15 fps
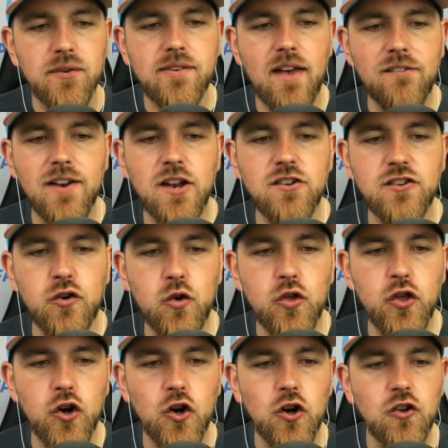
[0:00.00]
seven and
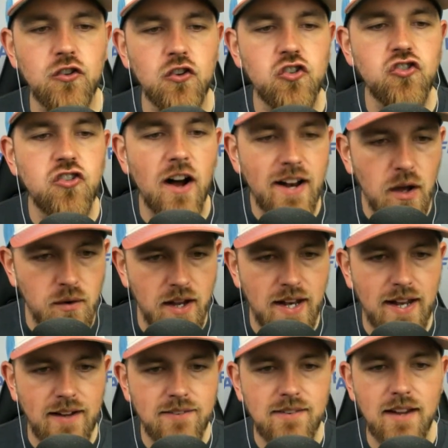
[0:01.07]
two-thirds shutout
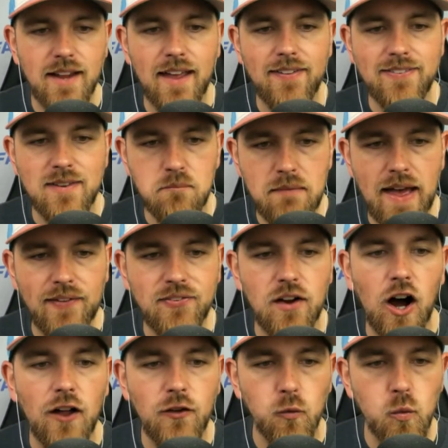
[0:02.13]
innings against the Mets
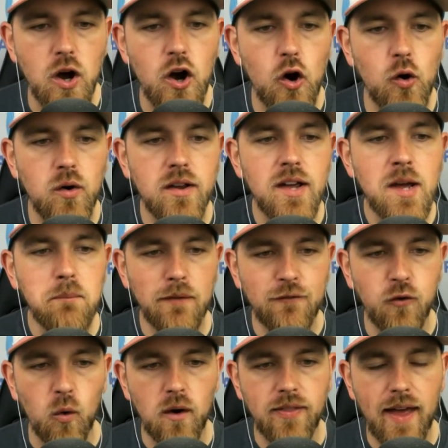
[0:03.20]
on the road
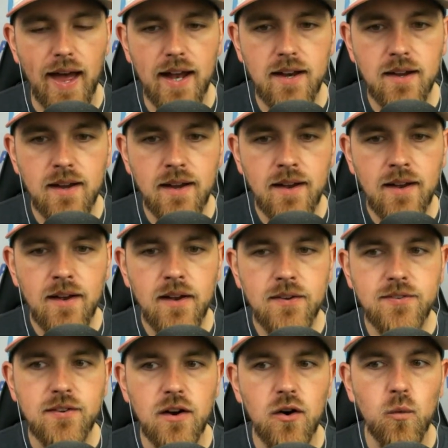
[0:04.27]
before that.
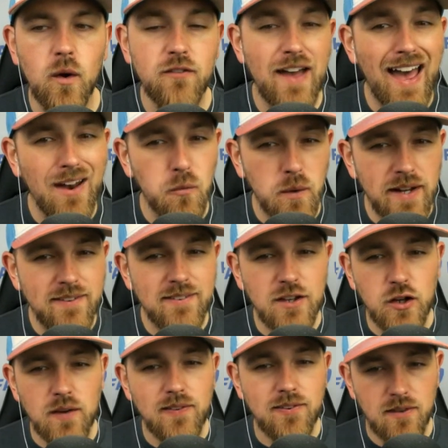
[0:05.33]
So we've had recent
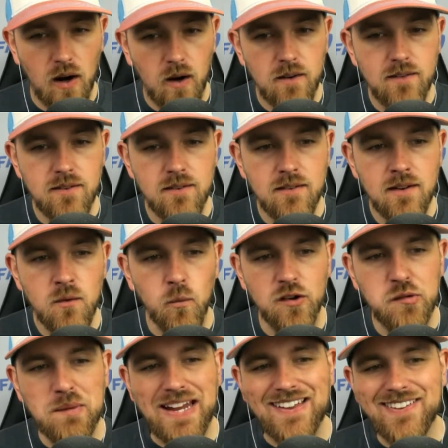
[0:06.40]
good starts,
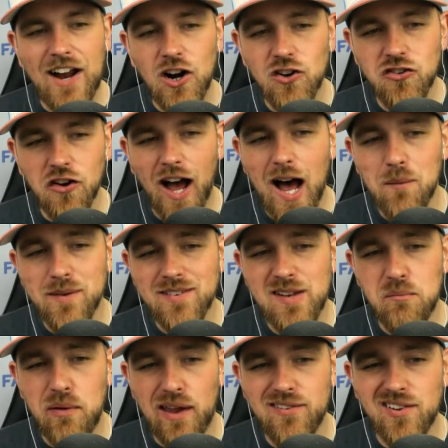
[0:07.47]
which means our job is to
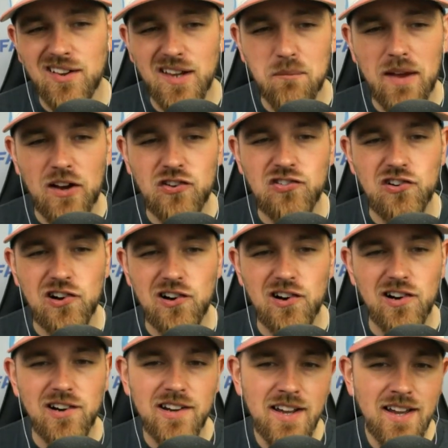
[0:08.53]
basically make
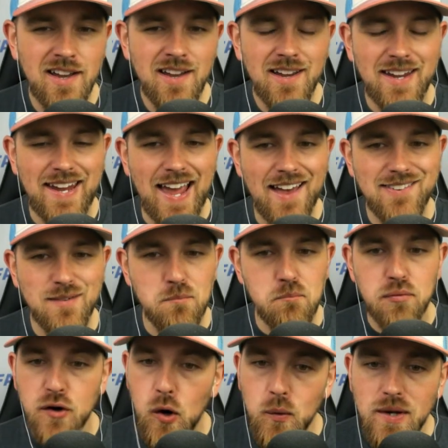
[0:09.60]
sure he hasn't
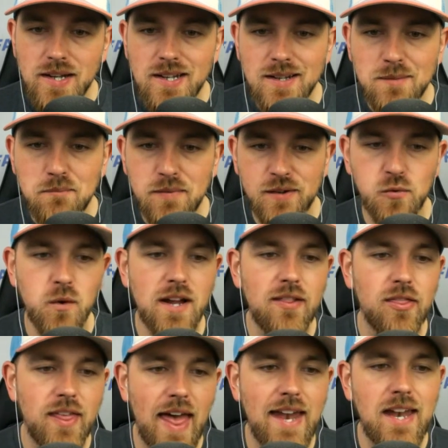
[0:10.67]
broken
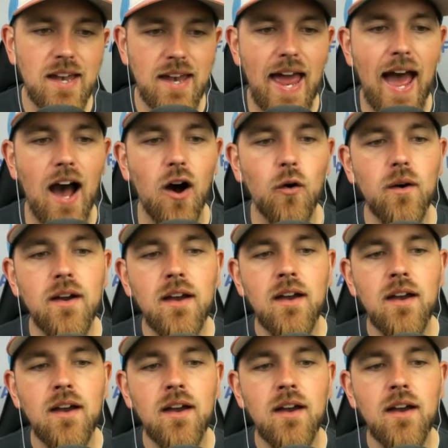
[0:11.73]
between then and now.